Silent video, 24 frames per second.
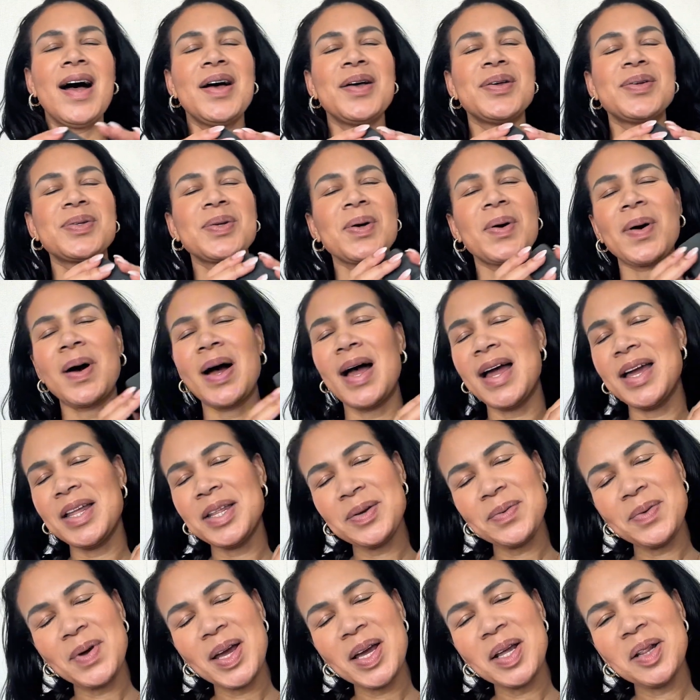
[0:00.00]
So
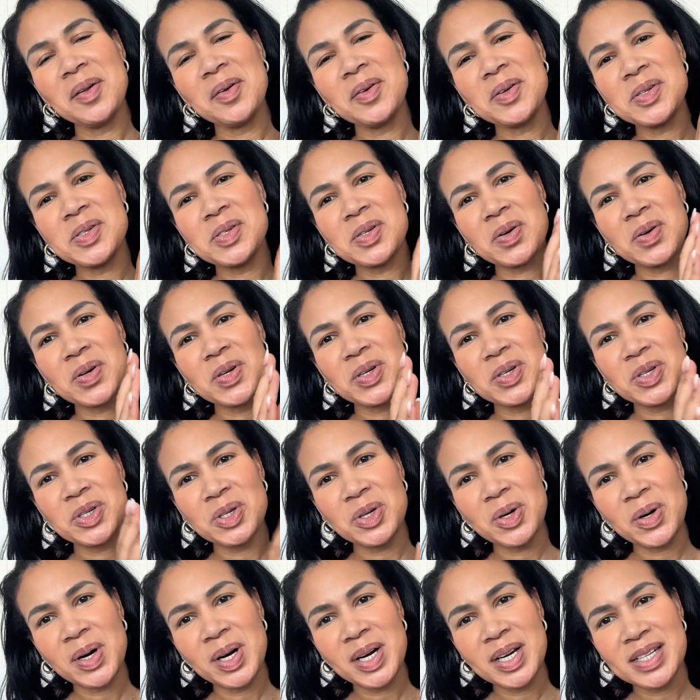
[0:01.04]
anyway, long story
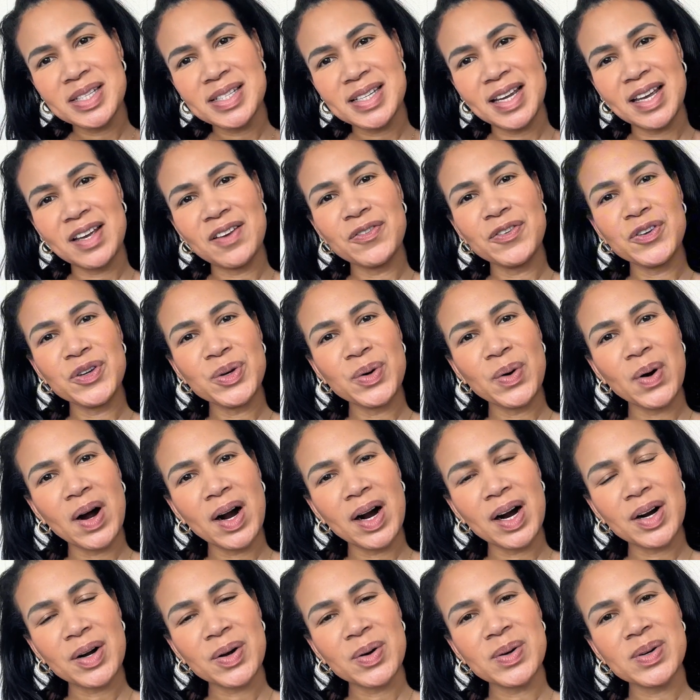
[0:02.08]
short, if you
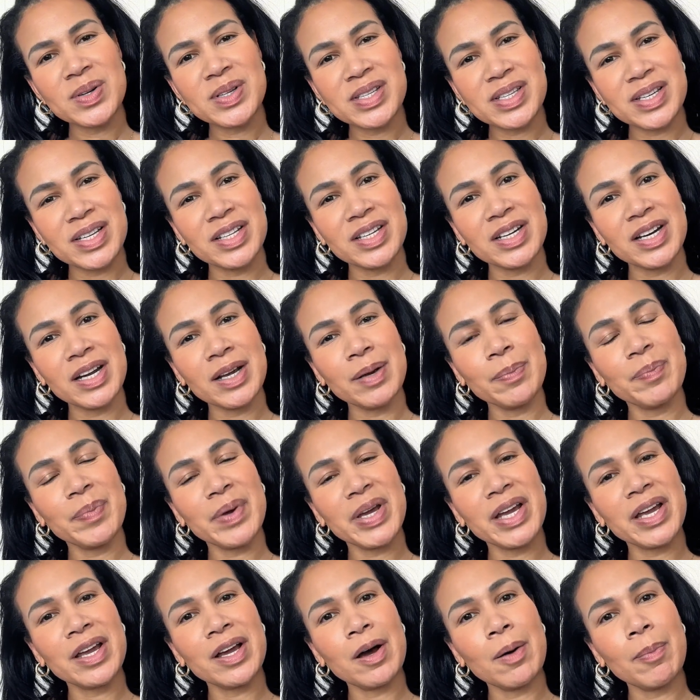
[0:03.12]
are considering
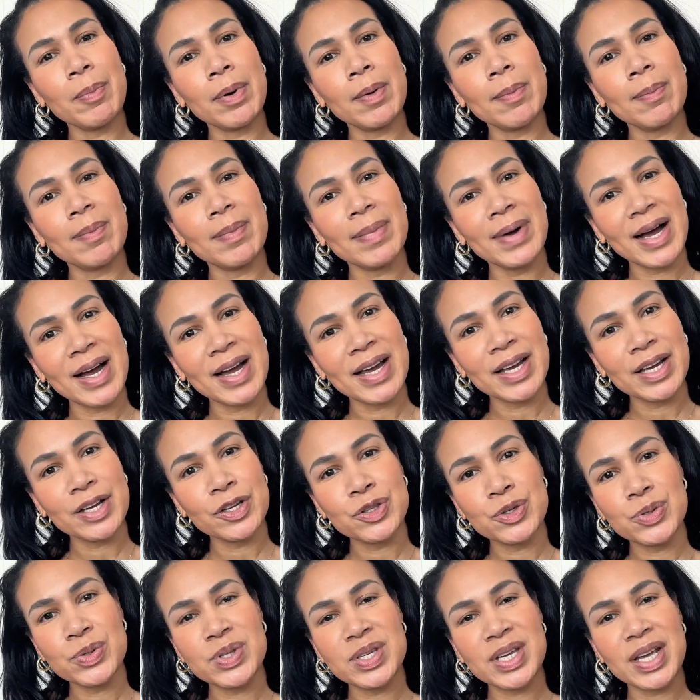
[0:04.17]
picking up a mic
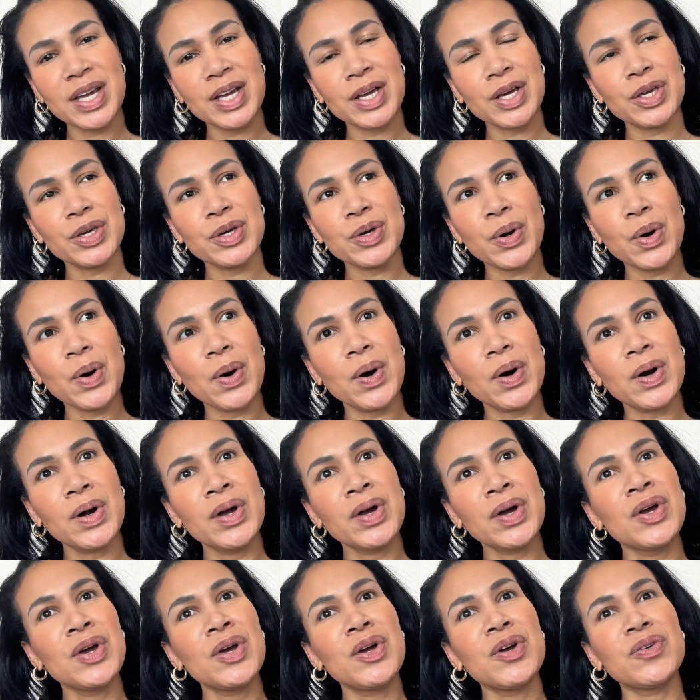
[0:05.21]
to take your
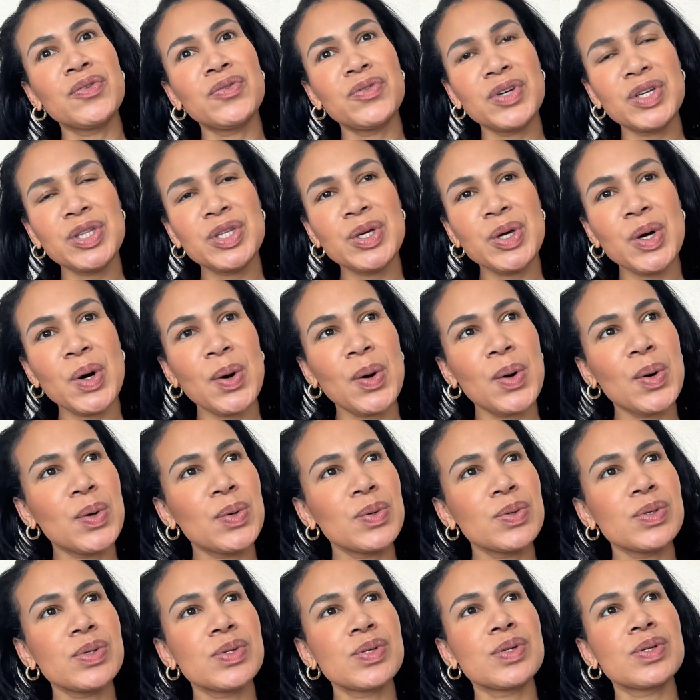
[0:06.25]

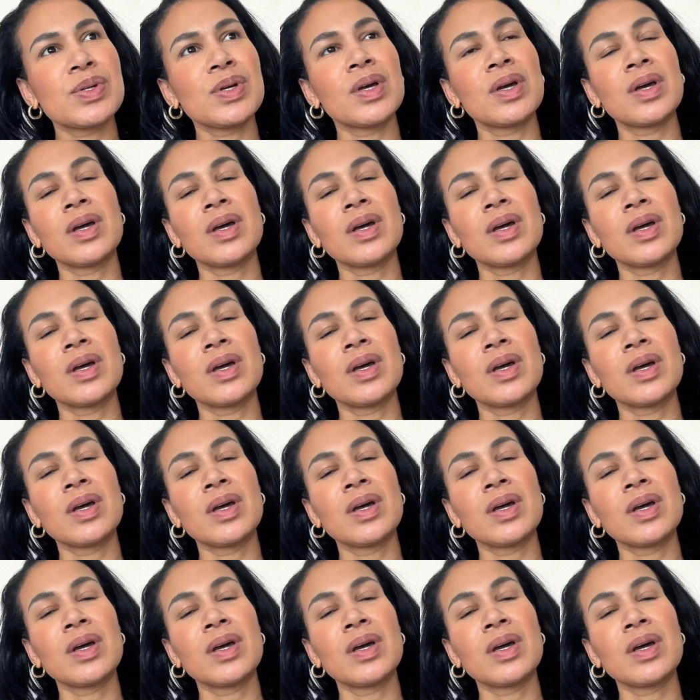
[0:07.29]
videos,